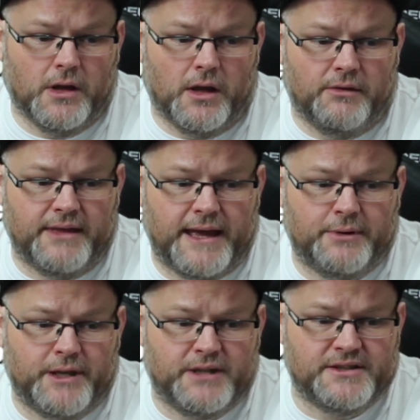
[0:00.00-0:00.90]
That
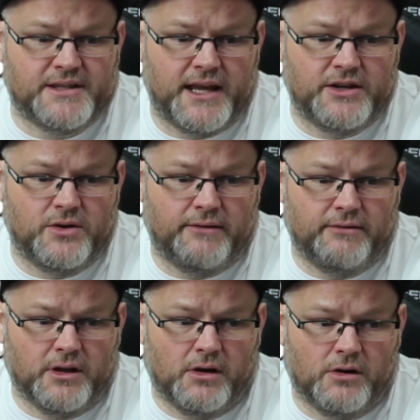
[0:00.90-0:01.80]
being said, you have a
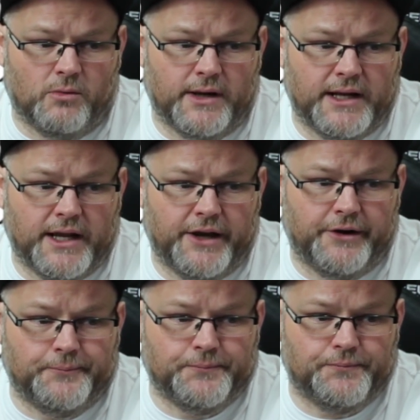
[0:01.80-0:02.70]
long way to go.
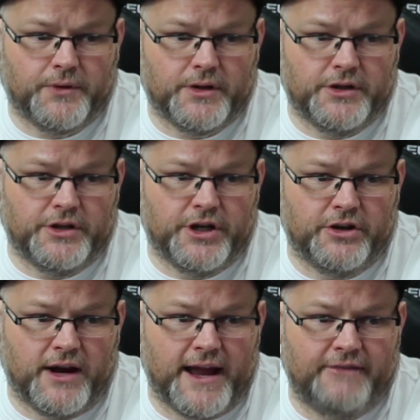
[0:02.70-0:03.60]
You know,
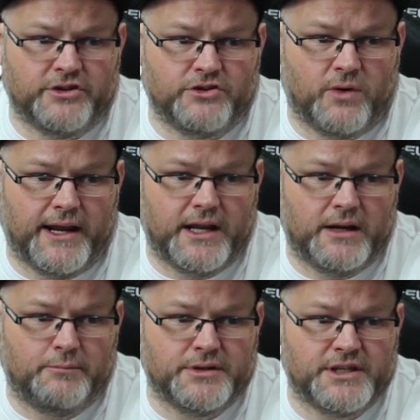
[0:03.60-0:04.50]
your average ranking
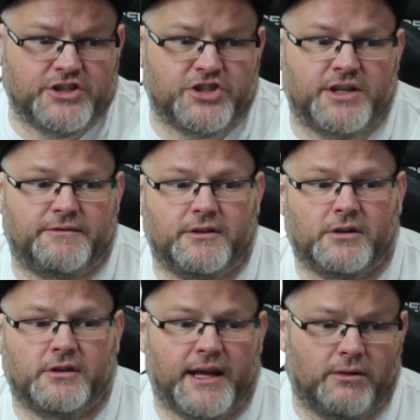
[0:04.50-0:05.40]
position, if you
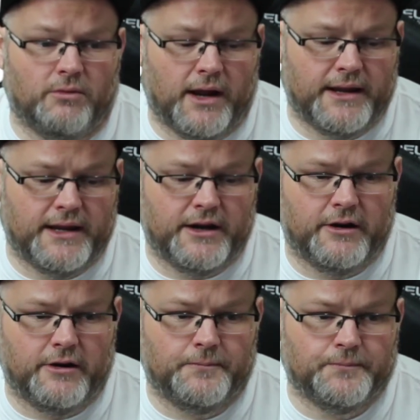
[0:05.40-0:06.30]
look at it right
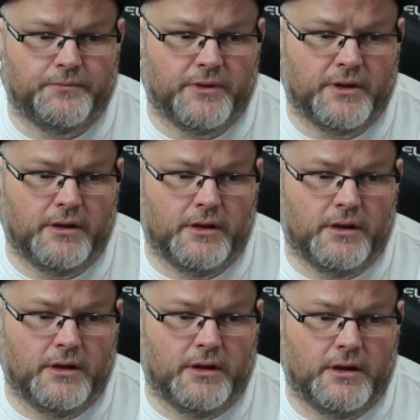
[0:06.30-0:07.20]
here,
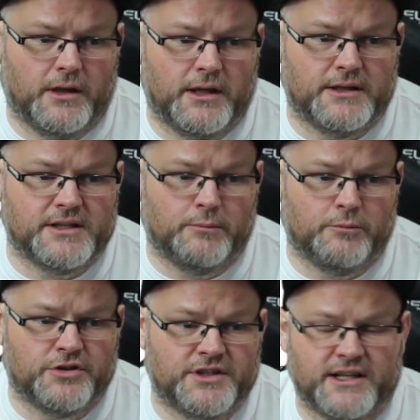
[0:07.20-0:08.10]
is number
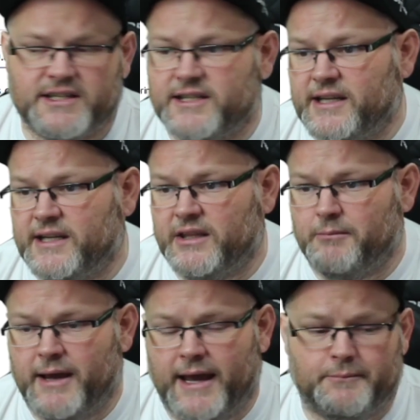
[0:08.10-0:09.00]
16 in the
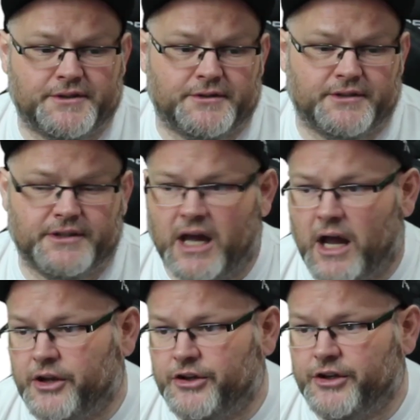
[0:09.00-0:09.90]
maps. Not
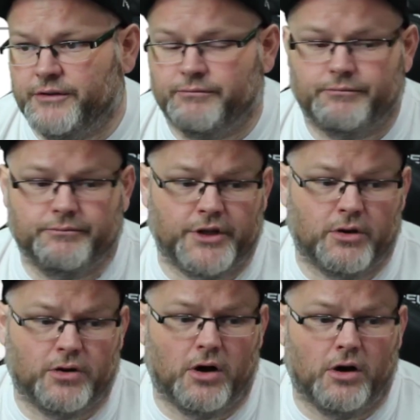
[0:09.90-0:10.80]
good. No
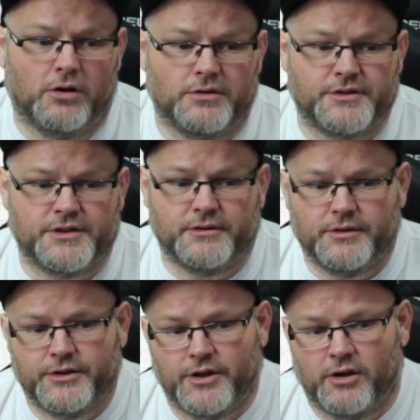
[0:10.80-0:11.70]
calls,
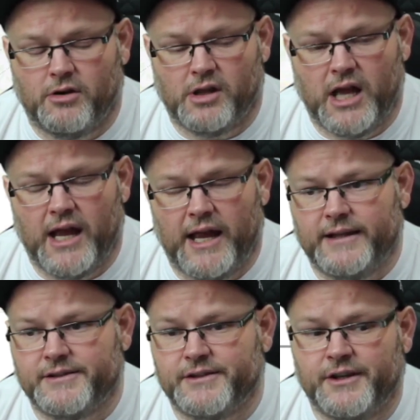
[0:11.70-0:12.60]
no clients.